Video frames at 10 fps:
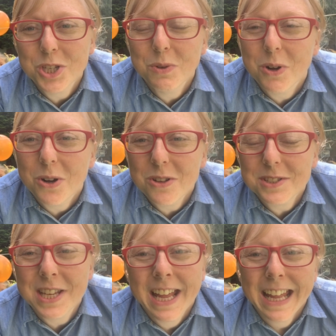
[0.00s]
two
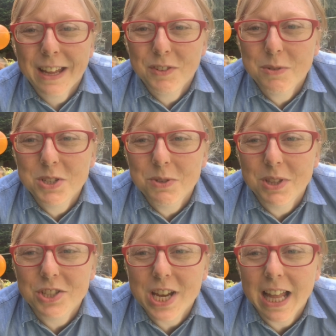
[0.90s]
holes if you were doing
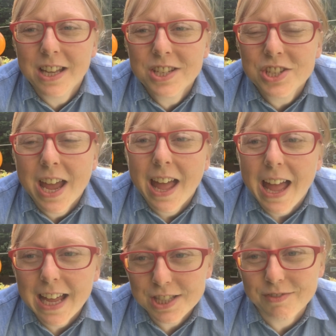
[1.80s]
the challenge.
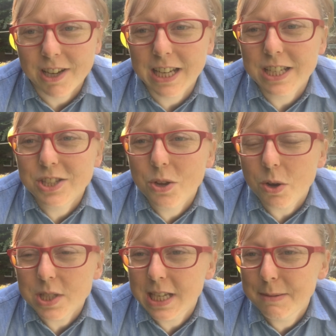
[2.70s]
Ezra, it is
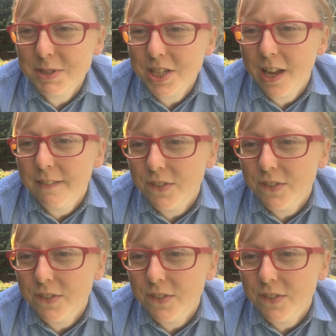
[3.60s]
your team's turn